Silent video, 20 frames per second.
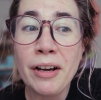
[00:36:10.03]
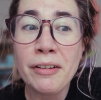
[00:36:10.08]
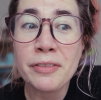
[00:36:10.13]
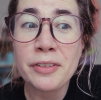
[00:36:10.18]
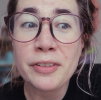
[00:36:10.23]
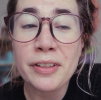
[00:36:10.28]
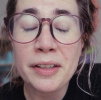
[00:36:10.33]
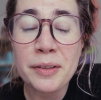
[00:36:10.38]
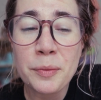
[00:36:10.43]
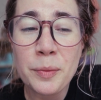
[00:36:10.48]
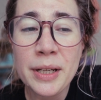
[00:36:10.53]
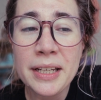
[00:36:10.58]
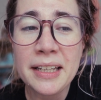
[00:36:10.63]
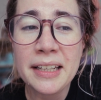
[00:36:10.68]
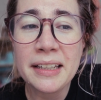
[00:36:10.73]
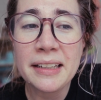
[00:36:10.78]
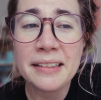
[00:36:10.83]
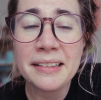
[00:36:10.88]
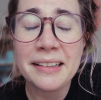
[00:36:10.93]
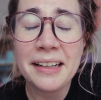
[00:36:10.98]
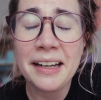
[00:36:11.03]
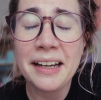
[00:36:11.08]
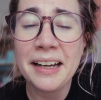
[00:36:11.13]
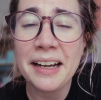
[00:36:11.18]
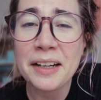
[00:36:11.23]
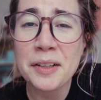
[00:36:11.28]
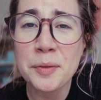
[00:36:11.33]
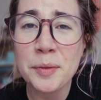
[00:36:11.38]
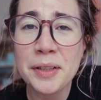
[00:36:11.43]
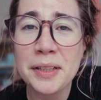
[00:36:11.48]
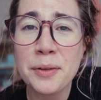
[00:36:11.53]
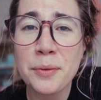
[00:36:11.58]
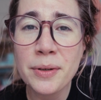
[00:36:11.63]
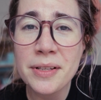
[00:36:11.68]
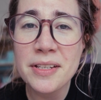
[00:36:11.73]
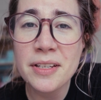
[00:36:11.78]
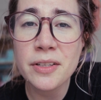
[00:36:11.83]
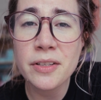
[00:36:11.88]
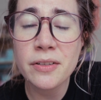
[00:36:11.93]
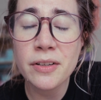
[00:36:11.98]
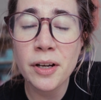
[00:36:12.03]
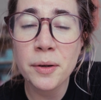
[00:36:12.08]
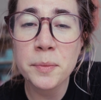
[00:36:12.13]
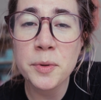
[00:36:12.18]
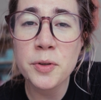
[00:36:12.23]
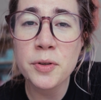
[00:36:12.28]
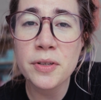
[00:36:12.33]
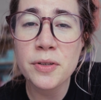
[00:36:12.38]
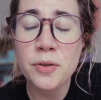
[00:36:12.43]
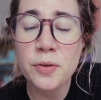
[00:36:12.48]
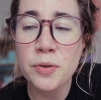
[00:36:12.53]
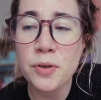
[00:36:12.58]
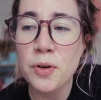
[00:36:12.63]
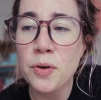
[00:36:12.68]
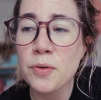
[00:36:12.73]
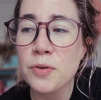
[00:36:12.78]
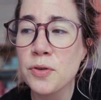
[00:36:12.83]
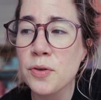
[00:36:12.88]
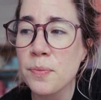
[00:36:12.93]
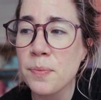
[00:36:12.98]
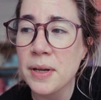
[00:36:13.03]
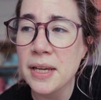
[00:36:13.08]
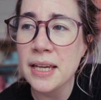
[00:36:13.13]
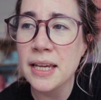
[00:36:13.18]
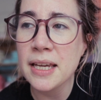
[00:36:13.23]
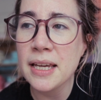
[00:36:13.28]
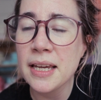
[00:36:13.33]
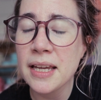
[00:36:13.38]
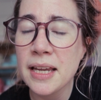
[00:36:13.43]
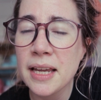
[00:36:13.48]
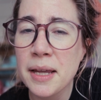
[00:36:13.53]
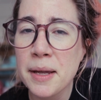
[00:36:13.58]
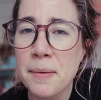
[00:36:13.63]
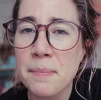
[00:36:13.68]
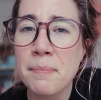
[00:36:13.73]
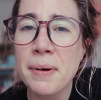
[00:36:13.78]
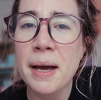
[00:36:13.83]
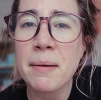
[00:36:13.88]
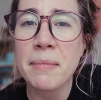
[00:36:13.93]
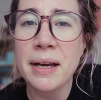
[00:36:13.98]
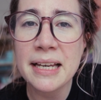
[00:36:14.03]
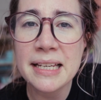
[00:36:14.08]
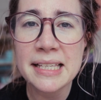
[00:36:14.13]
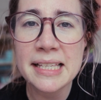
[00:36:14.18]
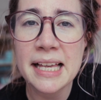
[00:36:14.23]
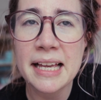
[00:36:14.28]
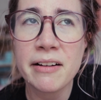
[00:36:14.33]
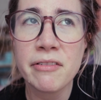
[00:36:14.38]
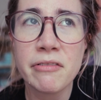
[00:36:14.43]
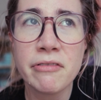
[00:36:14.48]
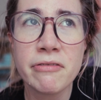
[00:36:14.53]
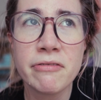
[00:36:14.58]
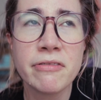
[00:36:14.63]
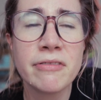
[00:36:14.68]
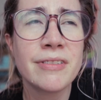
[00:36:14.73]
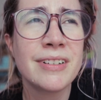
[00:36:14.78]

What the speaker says: after that weekend, I really wanted to come to the studio to be by myself.